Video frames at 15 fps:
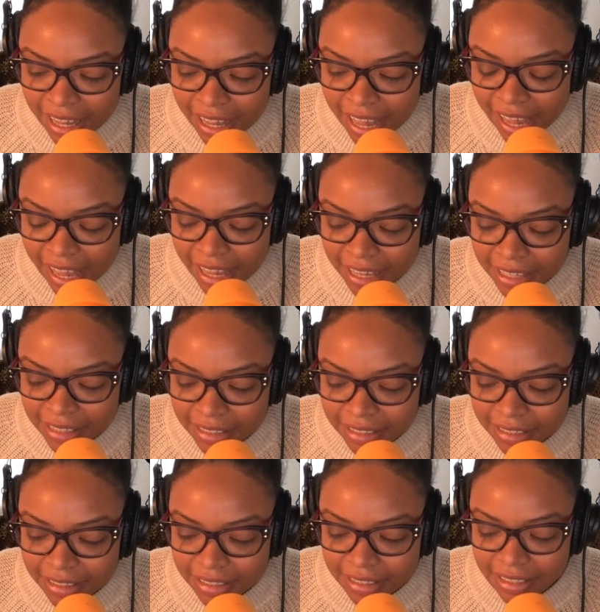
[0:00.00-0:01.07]

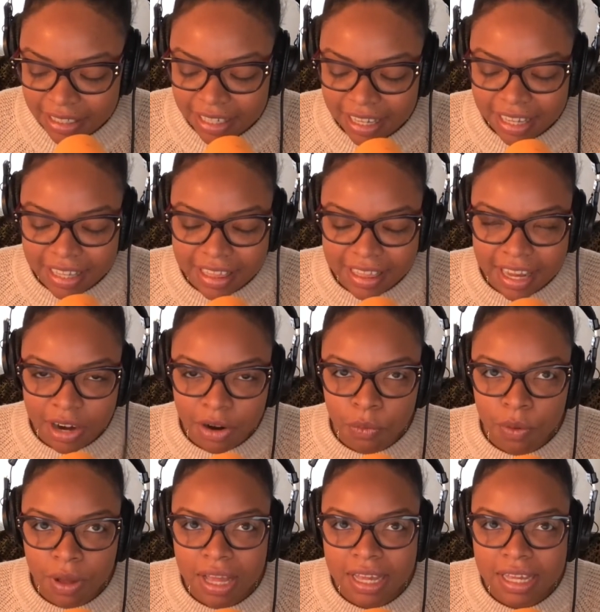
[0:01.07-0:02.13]
and there
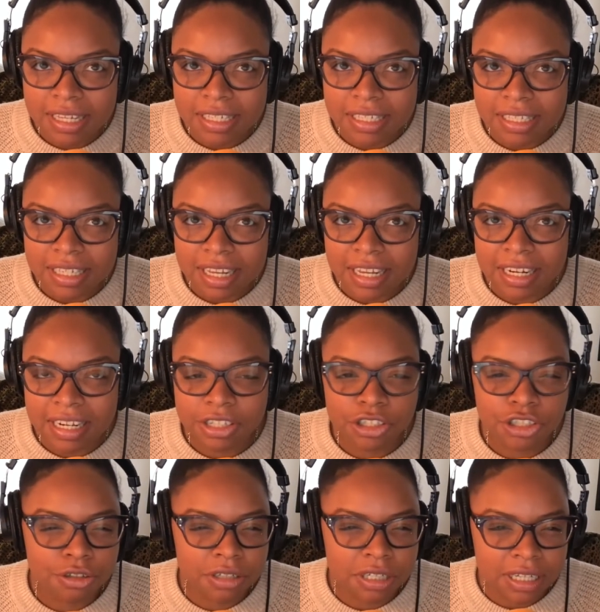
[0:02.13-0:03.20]
was an
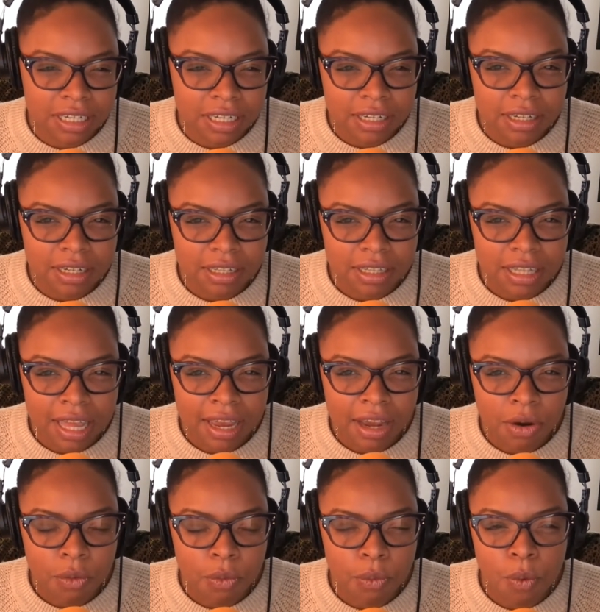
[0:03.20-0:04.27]
intrigue, like,
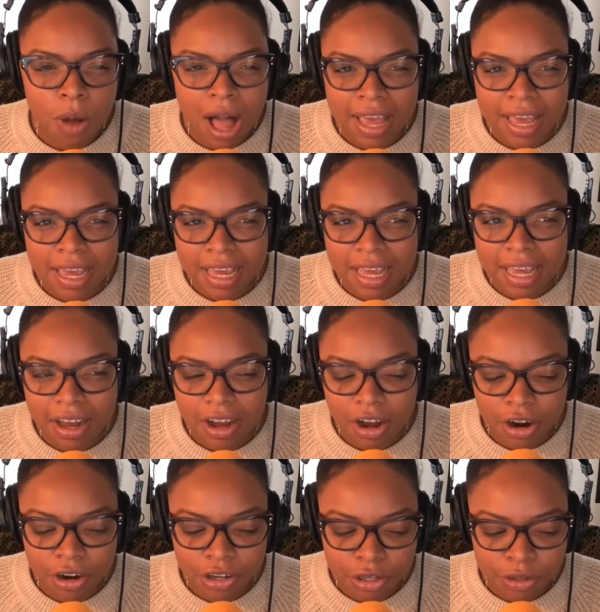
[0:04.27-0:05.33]
why
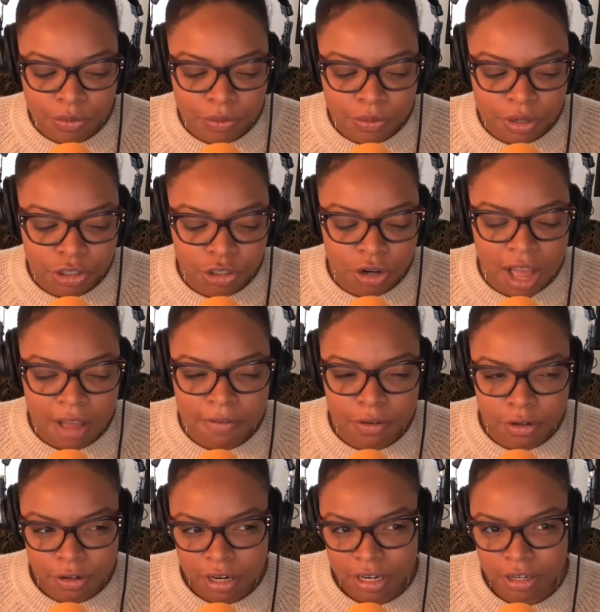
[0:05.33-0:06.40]
are you a travel
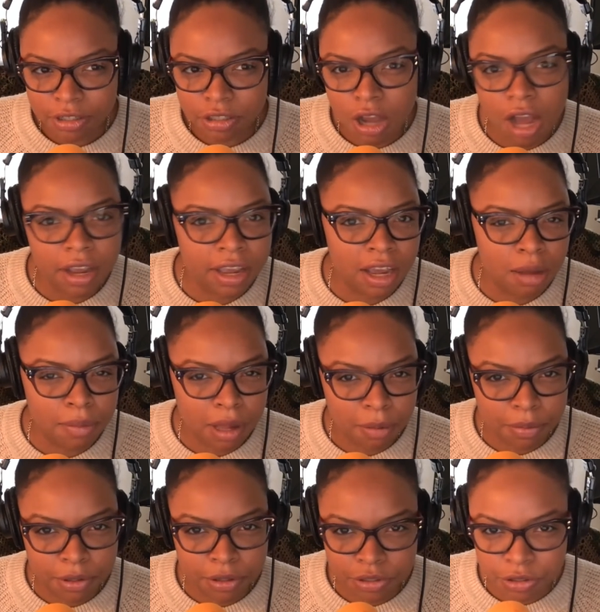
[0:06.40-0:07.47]
creator talking about
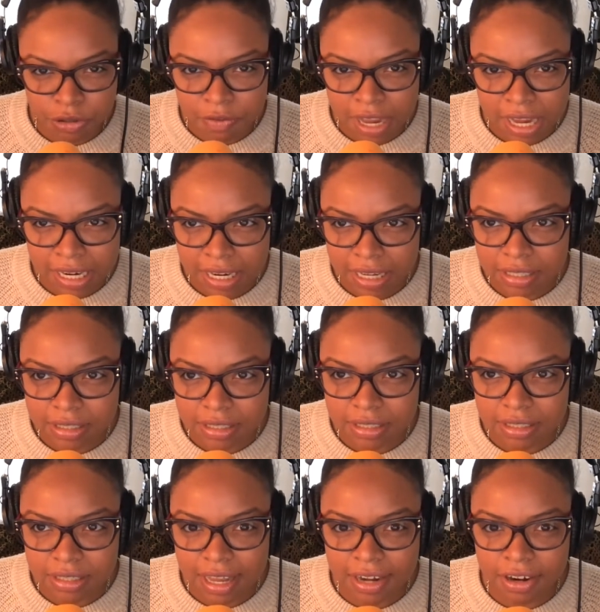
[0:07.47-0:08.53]
personal
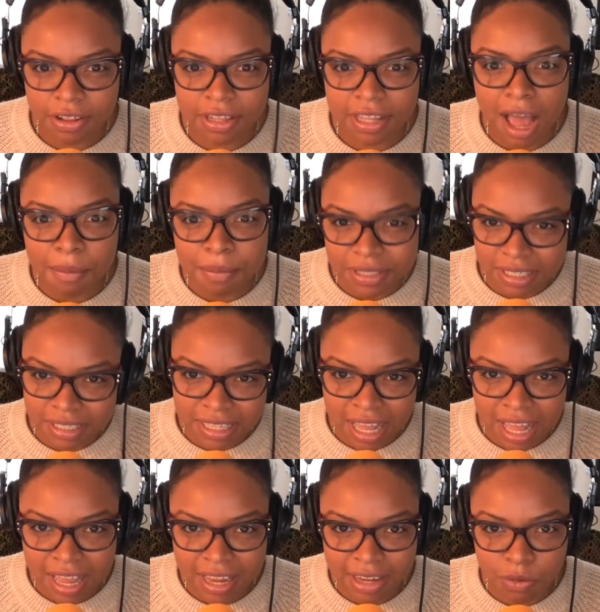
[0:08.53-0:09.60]
finance? And on the opposite
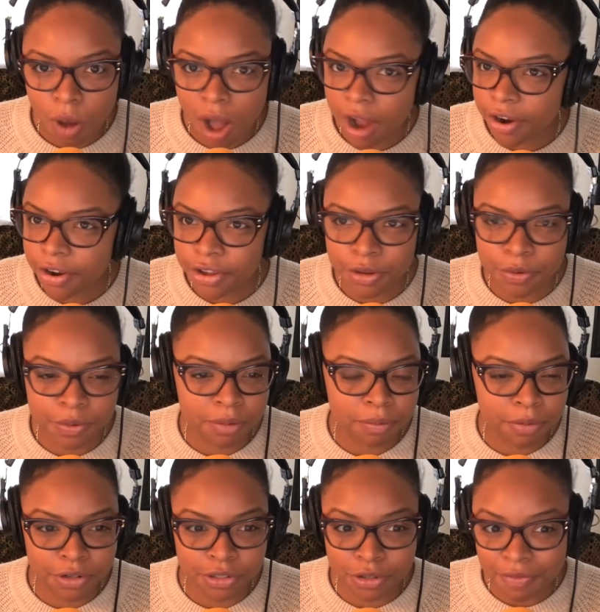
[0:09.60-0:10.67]
side, why are you a
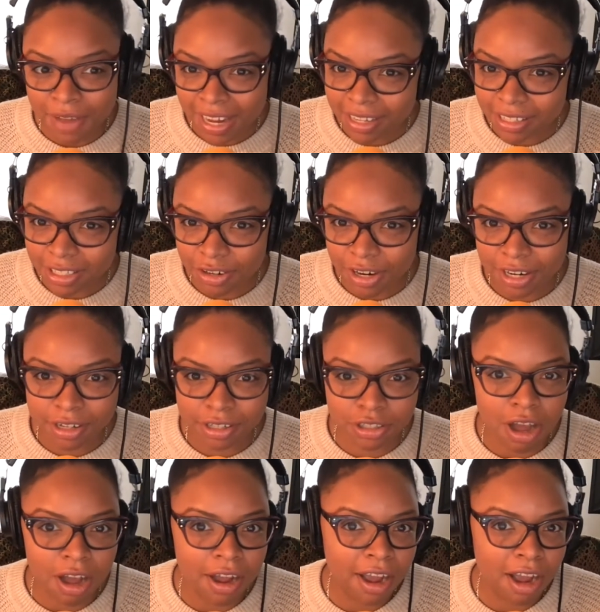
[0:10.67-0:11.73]
personal finance creator
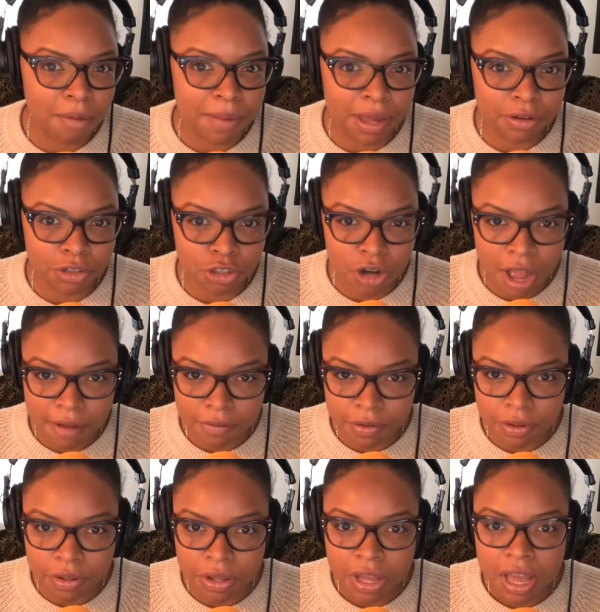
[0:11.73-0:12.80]
talking about travel? Wow.